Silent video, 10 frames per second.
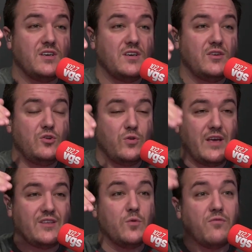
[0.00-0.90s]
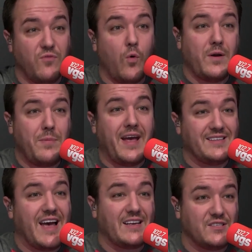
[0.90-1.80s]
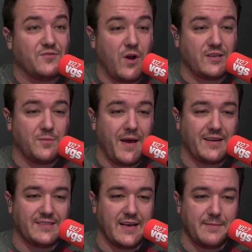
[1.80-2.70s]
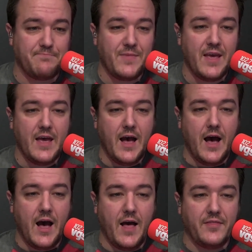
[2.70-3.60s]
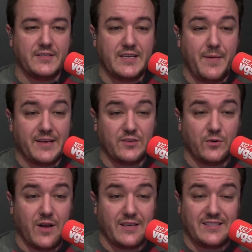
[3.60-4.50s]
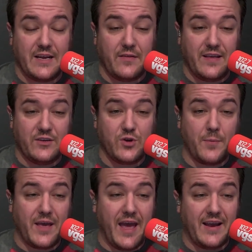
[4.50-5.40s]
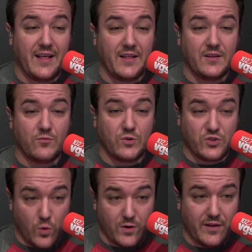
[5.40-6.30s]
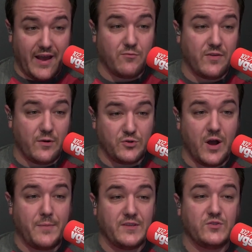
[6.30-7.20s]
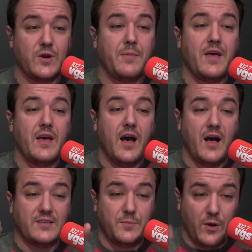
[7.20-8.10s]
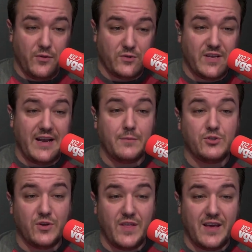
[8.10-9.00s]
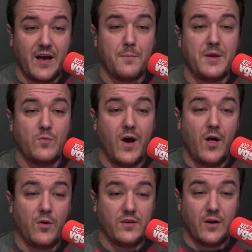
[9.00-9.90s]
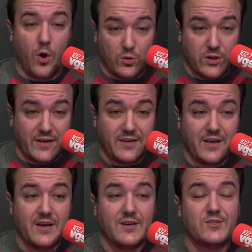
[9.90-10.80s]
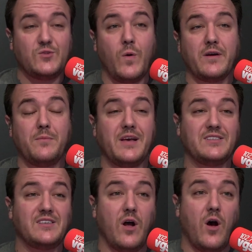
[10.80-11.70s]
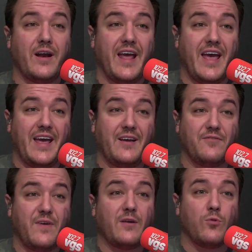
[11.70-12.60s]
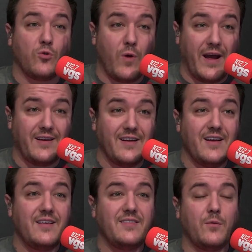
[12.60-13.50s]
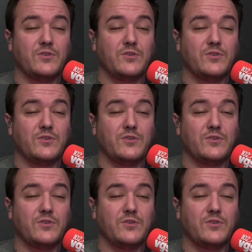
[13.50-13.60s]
You get to avoid paying taxes for X amount of time. The team has their eyes set on the Tropicana resort land right there at Trop in the Strip to build their stadium should they come. Meanwhile, Oakland swung and missed on a federal grant that was